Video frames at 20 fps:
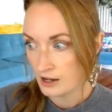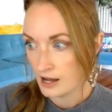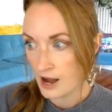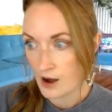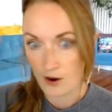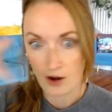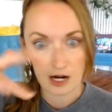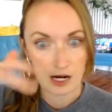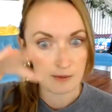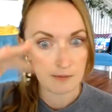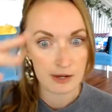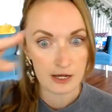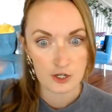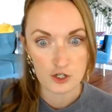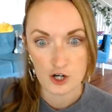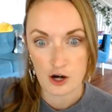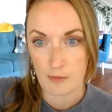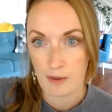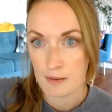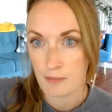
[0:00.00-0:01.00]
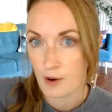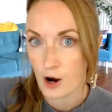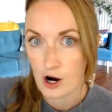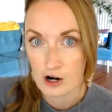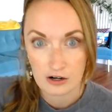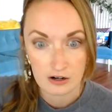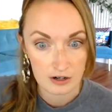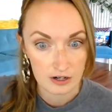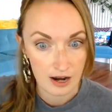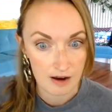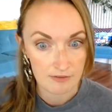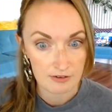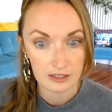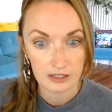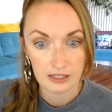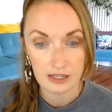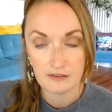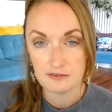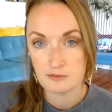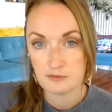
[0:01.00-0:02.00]
How can I make sure my partner never
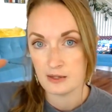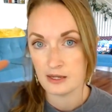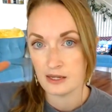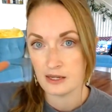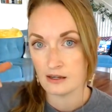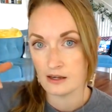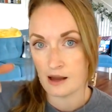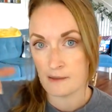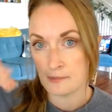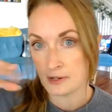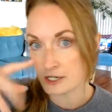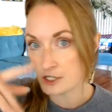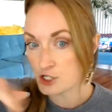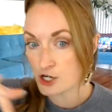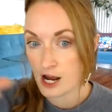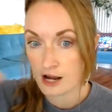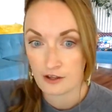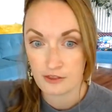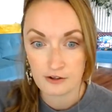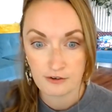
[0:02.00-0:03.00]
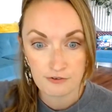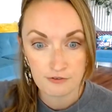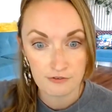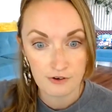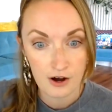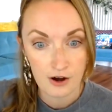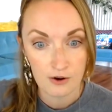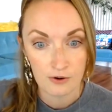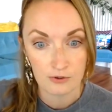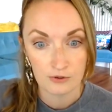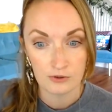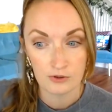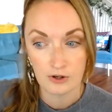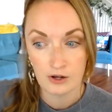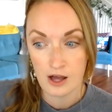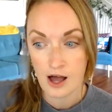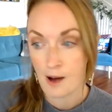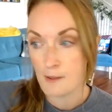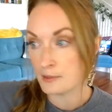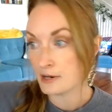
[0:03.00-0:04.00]
leaves me? I'm going to check their phone.
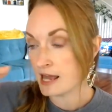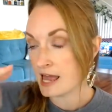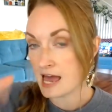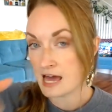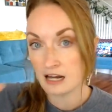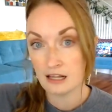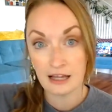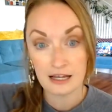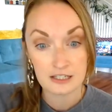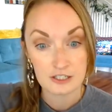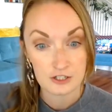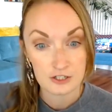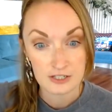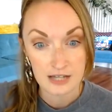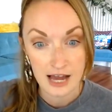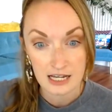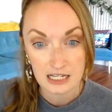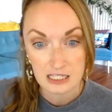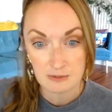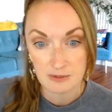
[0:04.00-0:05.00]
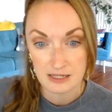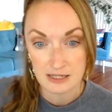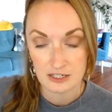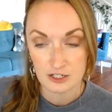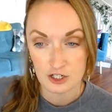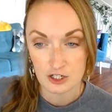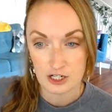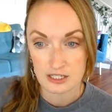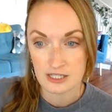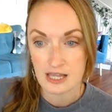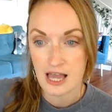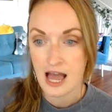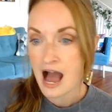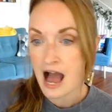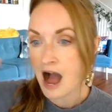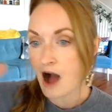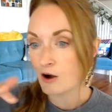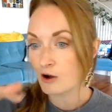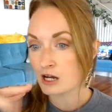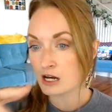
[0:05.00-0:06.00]
I'm going to analyze their text messages.
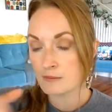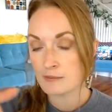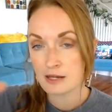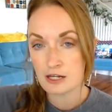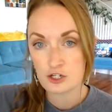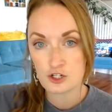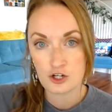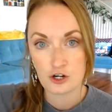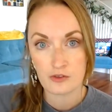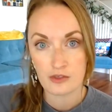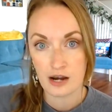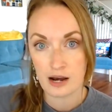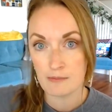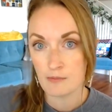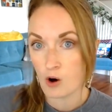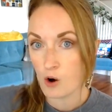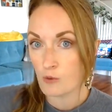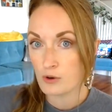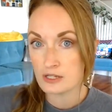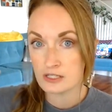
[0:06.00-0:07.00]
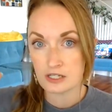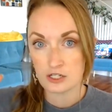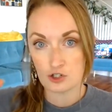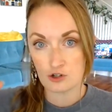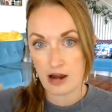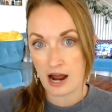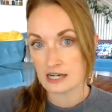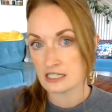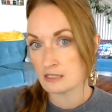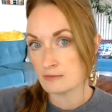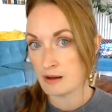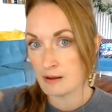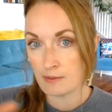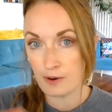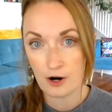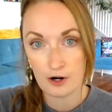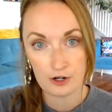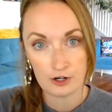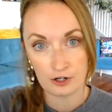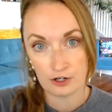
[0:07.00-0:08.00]
How can I make sure that I'm always attracted to my
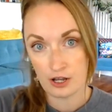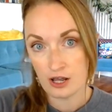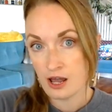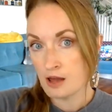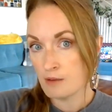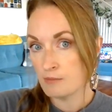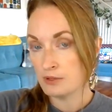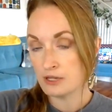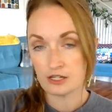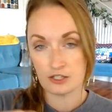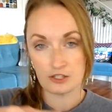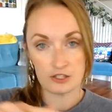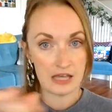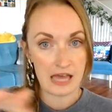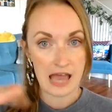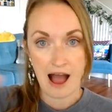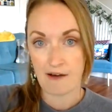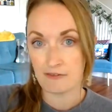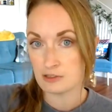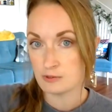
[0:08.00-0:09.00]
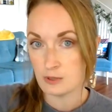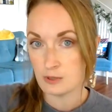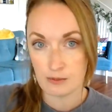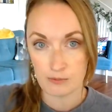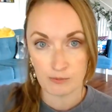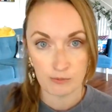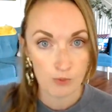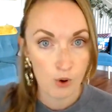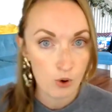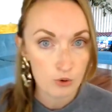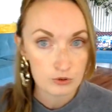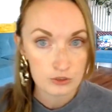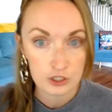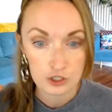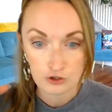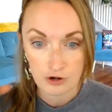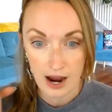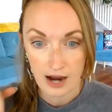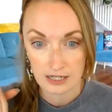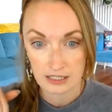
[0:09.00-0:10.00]
partner because they have to be the most
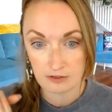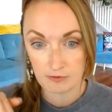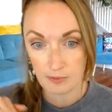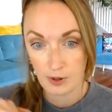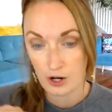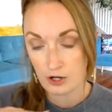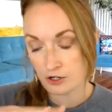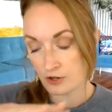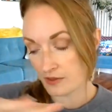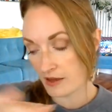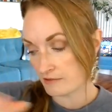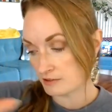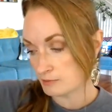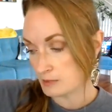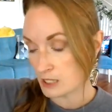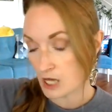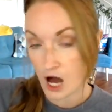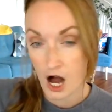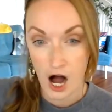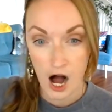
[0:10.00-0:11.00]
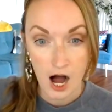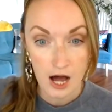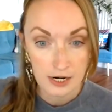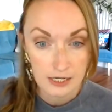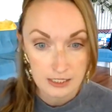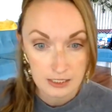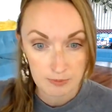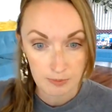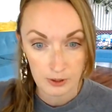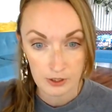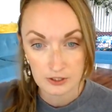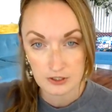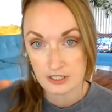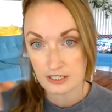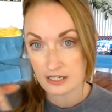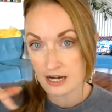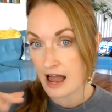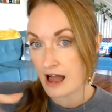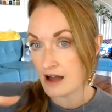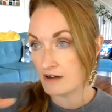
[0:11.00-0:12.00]
attractive partner? They have to be the hottest
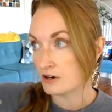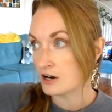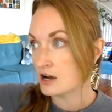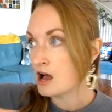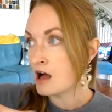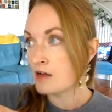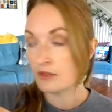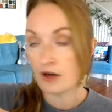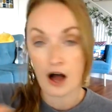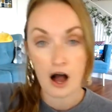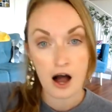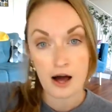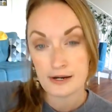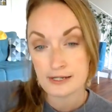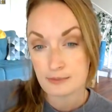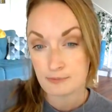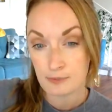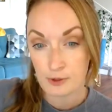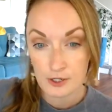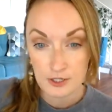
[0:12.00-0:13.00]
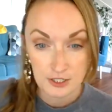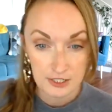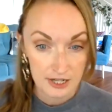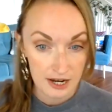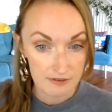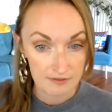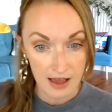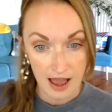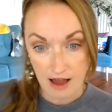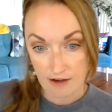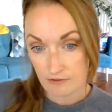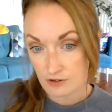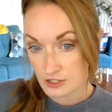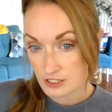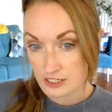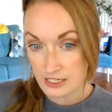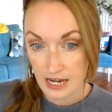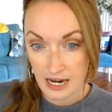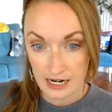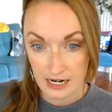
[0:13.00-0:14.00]
person ever, the hottest person I've ever
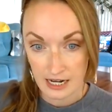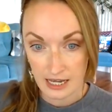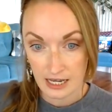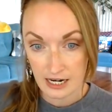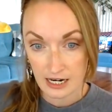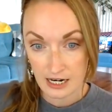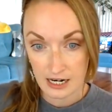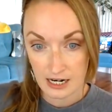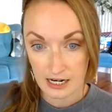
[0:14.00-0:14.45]
dated.